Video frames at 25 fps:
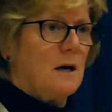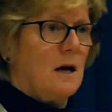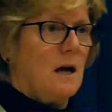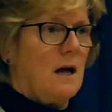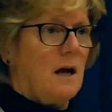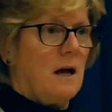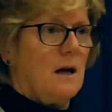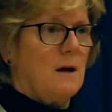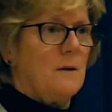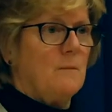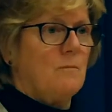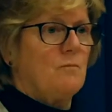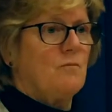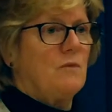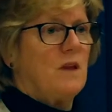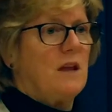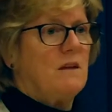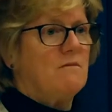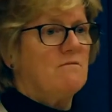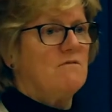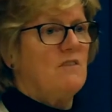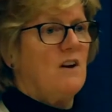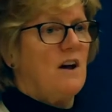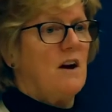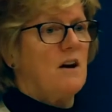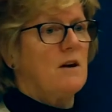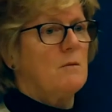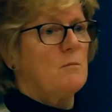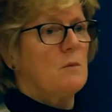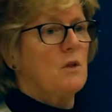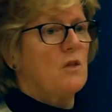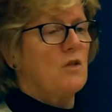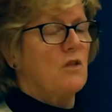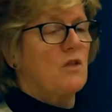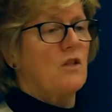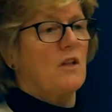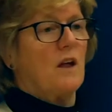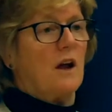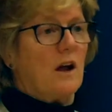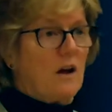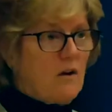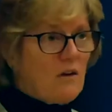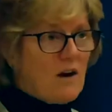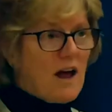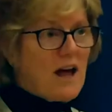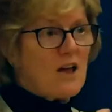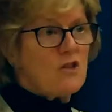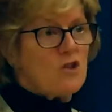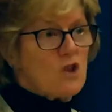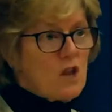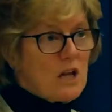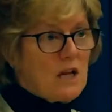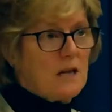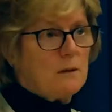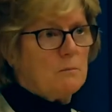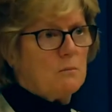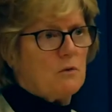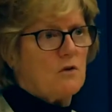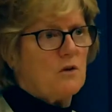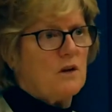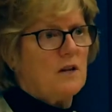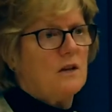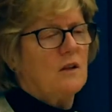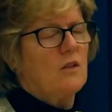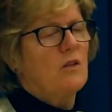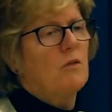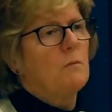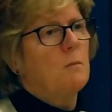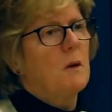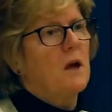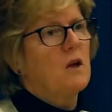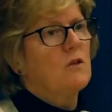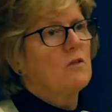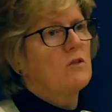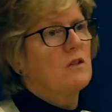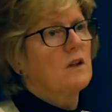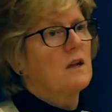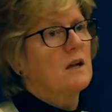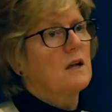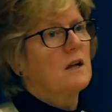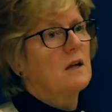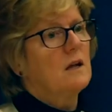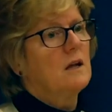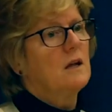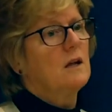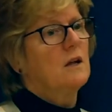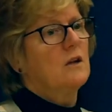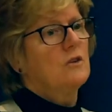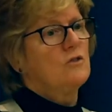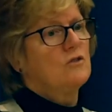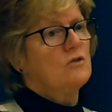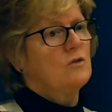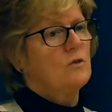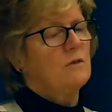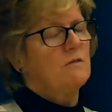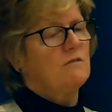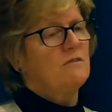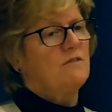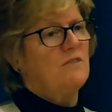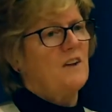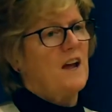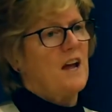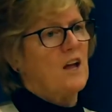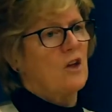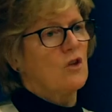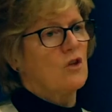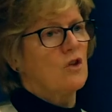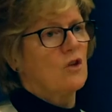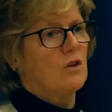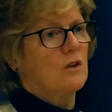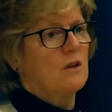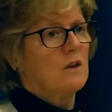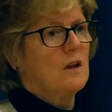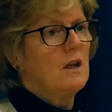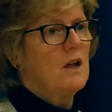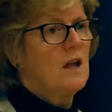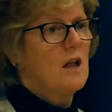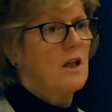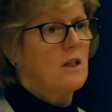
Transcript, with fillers: environments are actually predisposing to infection.